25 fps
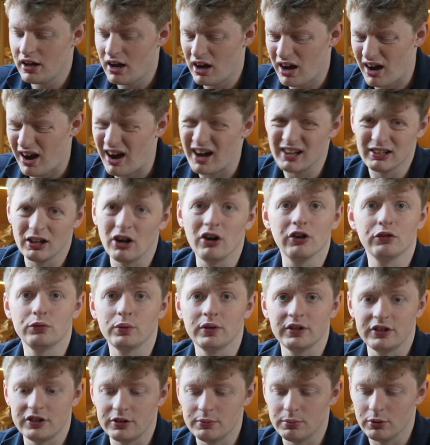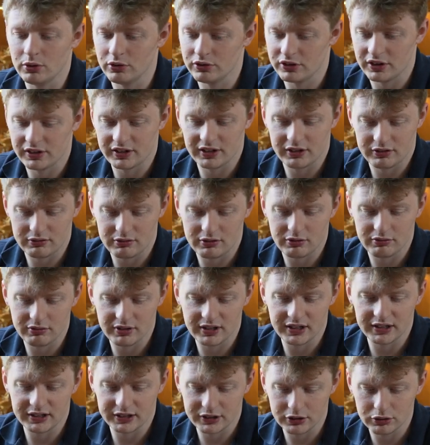I like 20 bores. I think they're a
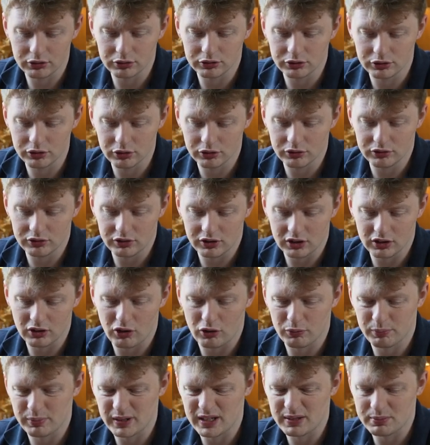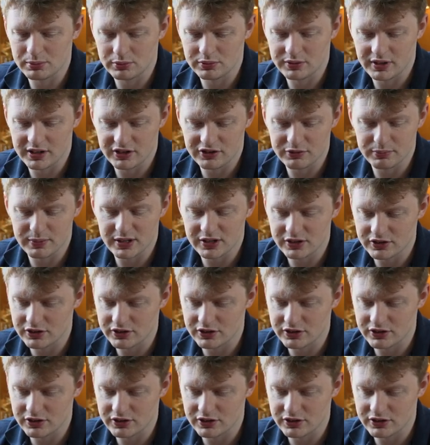really good gun. A lot of people dismiss